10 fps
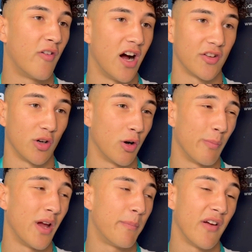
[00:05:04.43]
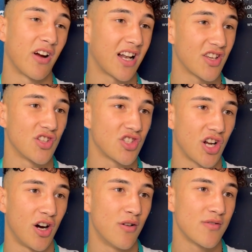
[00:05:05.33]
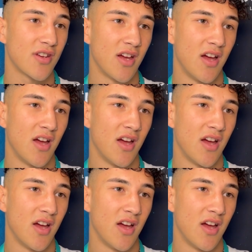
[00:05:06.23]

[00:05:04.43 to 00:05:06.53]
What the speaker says: fighters. You've got a bit of a clash in styles.